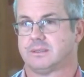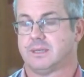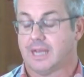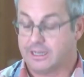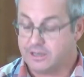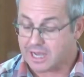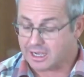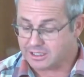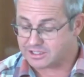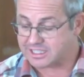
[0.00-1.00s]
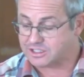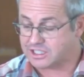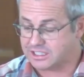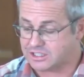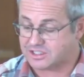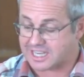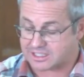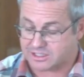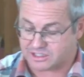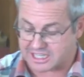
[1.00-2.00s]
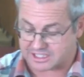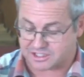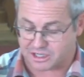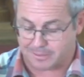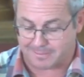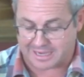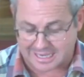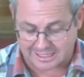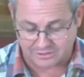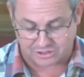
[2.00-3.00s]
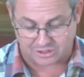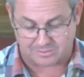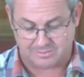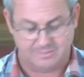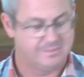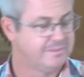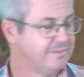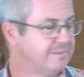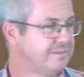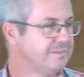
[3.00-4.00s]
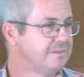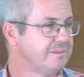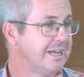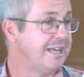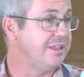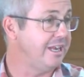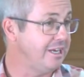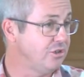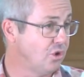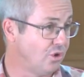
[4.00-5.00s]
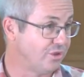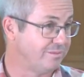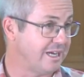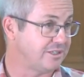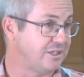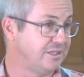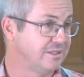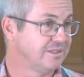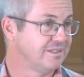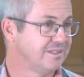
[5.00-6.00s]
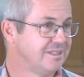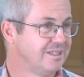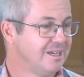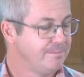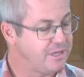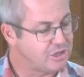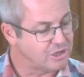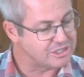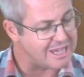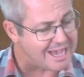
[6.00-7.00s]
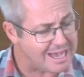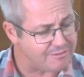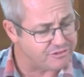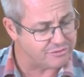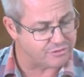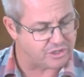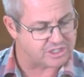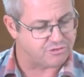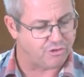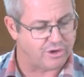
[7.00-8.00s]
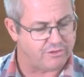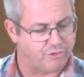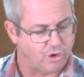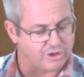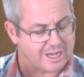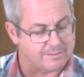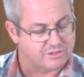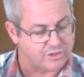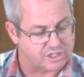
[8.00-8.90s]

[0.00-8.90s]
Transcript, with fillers: And notice that Jesus doesn't just command them and then ignore them, does he? Because after verse 44 comes verse